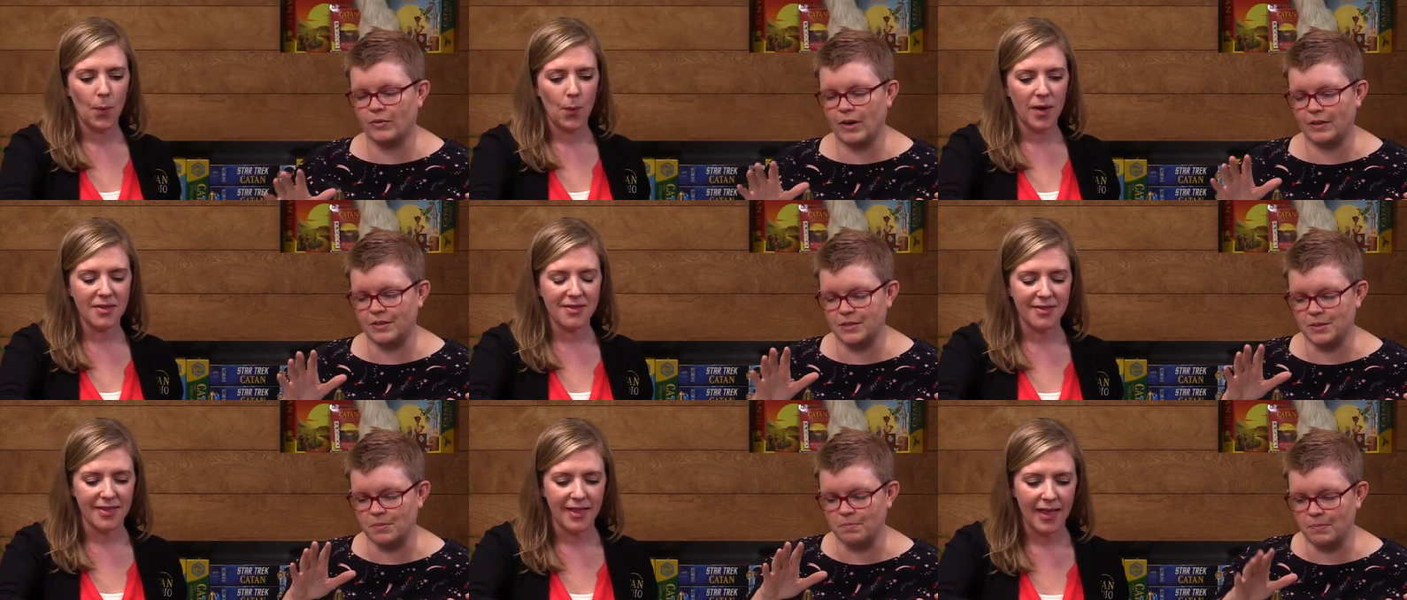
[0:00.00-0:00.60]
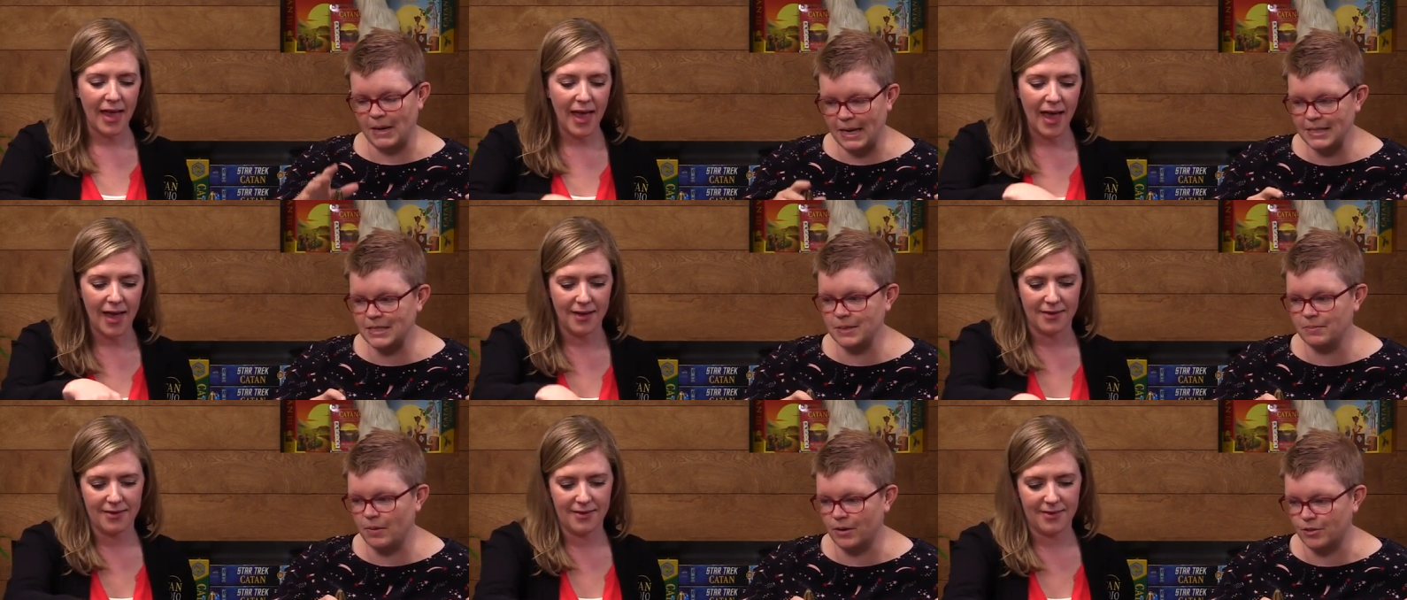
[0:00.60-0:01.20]
Speaker 1: We've got these
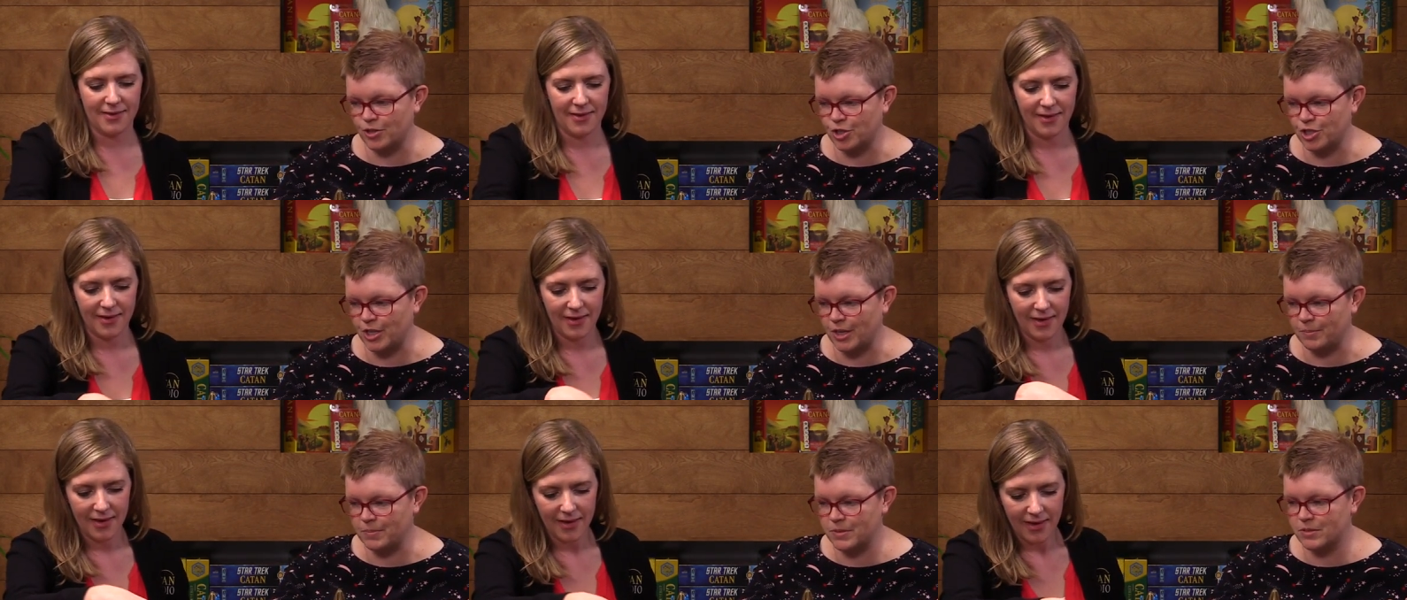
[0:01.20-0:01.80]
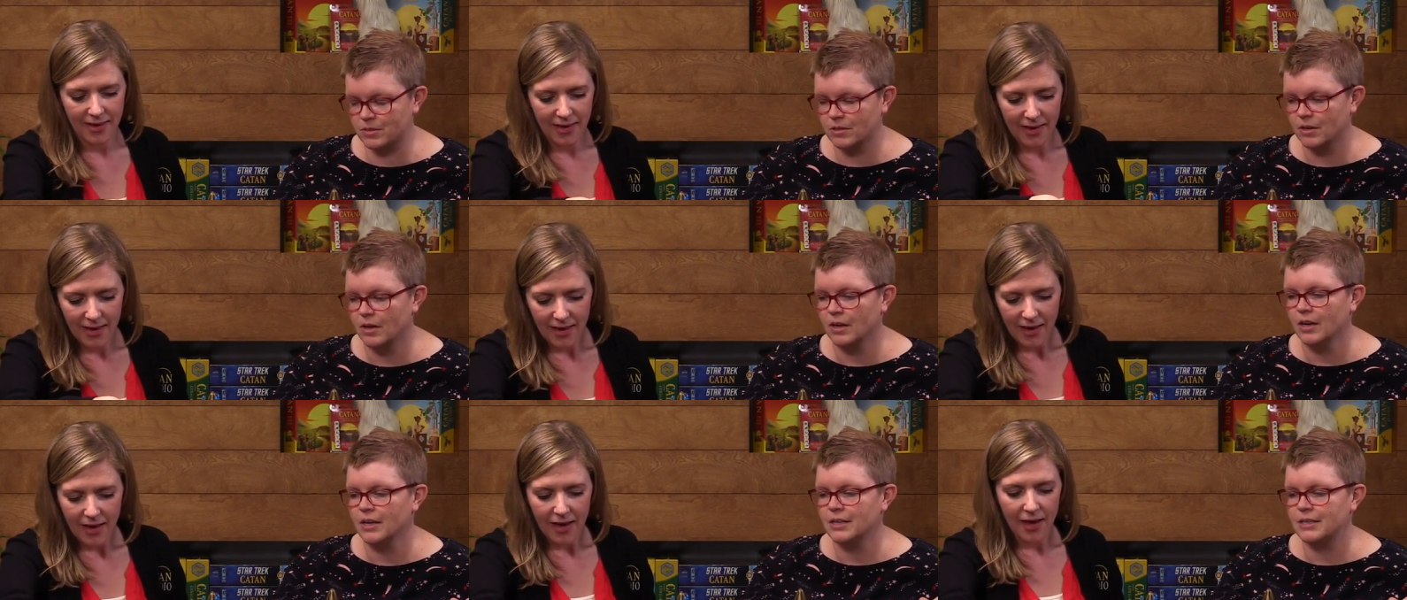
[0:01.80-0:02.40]
amazing motherships.
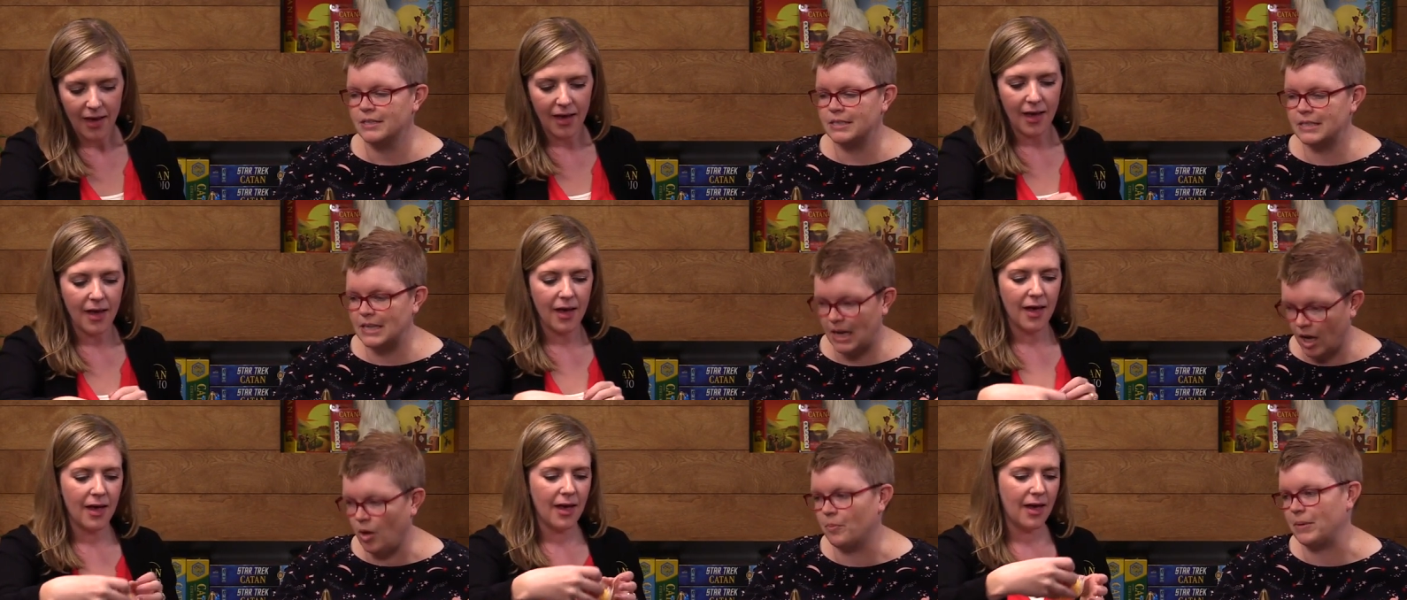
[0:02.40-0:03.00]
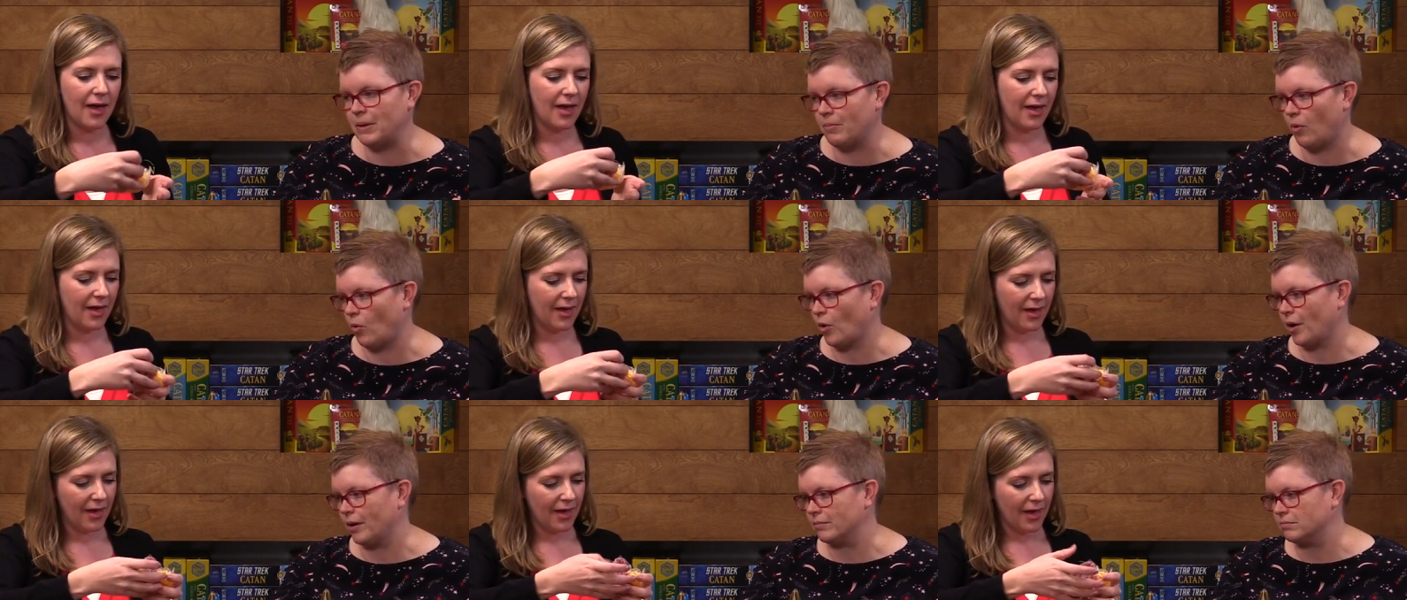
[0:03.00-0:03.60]
Tell me
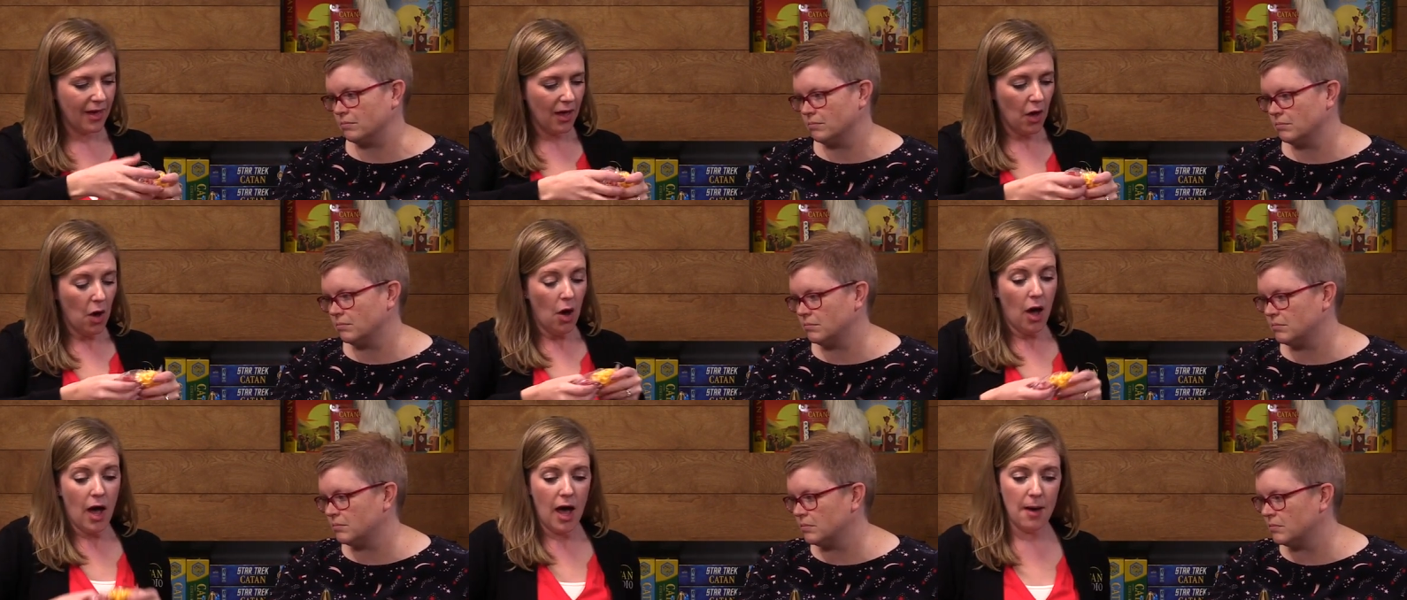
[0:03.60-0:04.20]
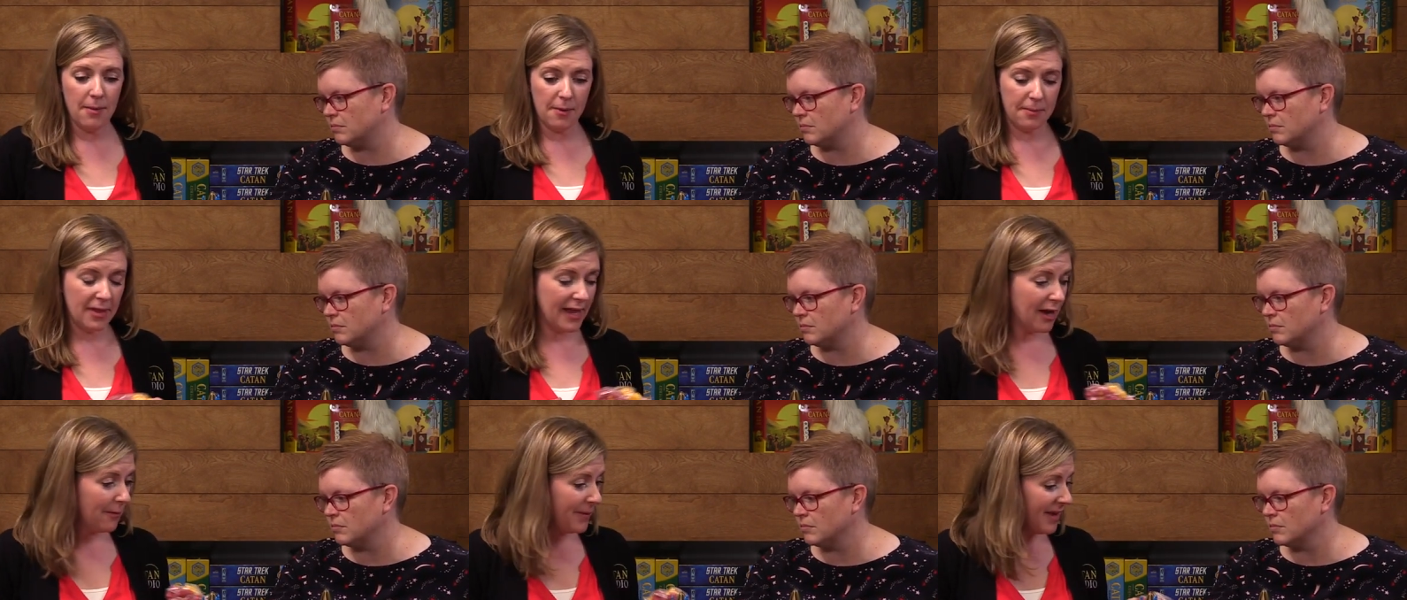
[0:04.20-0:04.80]
more.
Speaker 2: How about
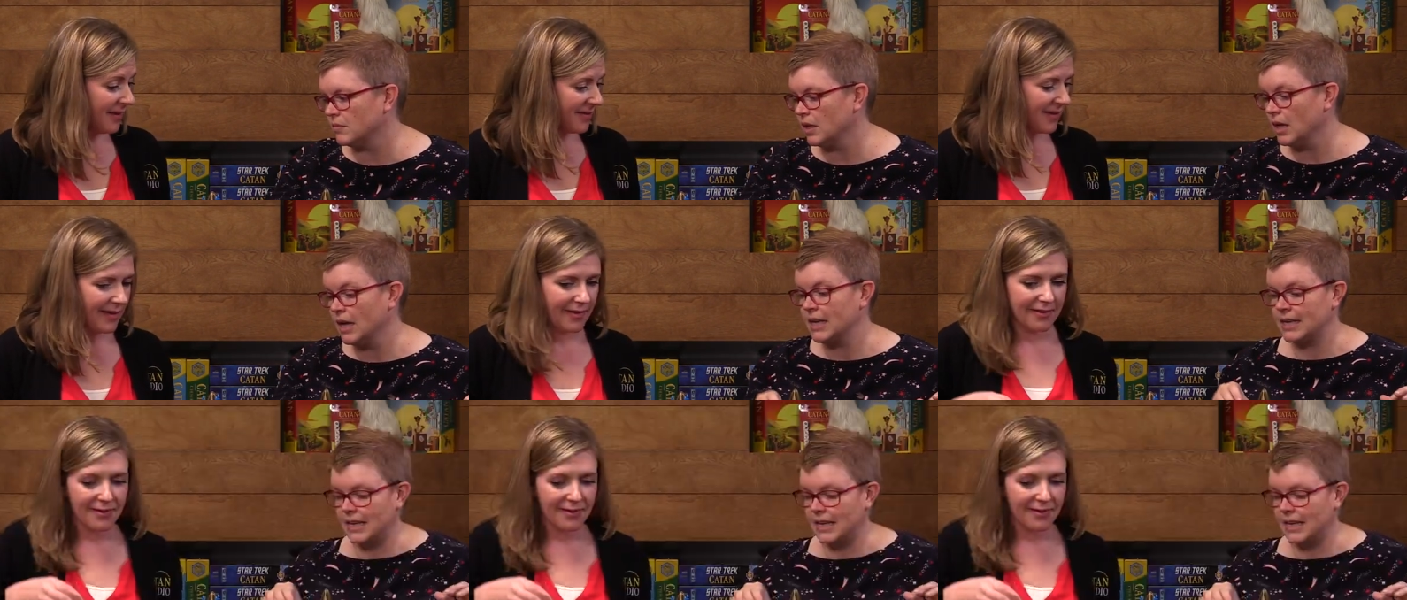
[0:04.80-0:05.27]
player pieces?